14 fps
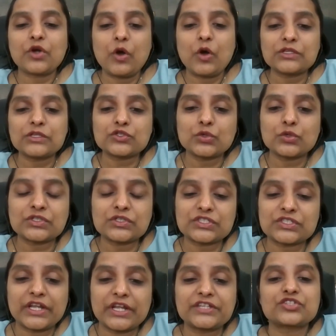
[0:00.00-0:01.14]
also
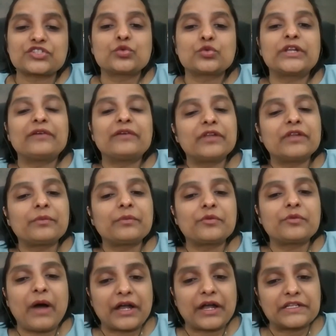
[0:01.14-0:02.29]
stretch to developed
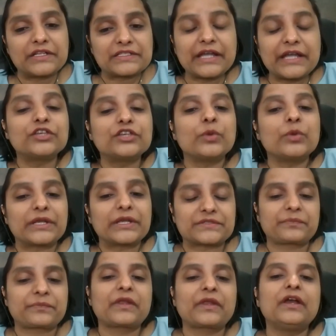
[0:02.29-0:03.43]
markets like US.